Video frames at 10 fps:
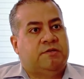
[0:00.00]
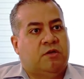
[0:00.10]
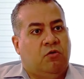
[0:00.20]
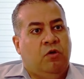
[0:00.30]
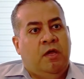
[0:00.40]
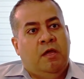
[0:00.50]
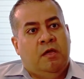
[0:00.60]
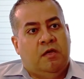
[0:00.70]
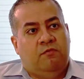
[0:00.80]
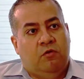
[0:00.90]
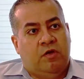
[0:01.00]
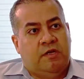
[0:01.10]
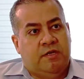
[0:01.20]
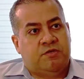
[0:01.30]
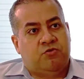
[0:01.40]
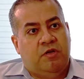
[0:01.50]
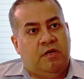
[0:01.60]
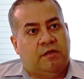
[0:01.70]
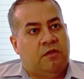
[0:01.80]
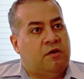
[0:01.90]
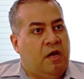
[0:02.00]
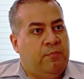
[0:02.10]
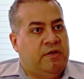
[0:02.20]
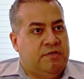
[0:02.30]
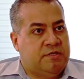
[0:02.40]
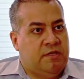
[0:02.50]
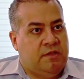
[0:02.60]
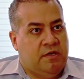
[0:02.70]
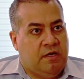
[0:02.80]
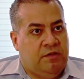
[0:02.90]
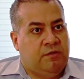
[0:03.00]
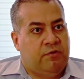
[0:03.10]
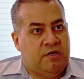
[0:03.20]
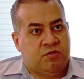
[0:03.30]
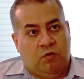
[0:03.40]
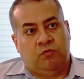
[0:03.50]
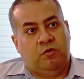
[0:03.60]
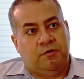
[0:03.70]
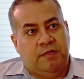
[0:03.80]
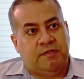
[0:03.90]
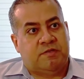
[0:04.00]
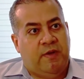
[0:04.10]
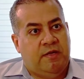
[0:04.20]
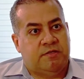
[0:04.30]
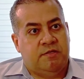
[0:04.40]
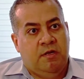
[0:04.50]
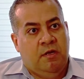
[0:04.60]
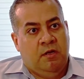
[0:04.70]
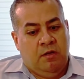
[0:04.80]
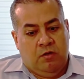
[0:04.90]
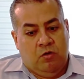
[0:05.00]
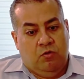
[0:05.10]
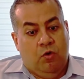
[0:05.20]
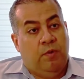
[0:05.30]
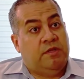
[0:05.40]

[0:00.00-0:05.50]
So if you look in history at other companies in the enterprise software data space, no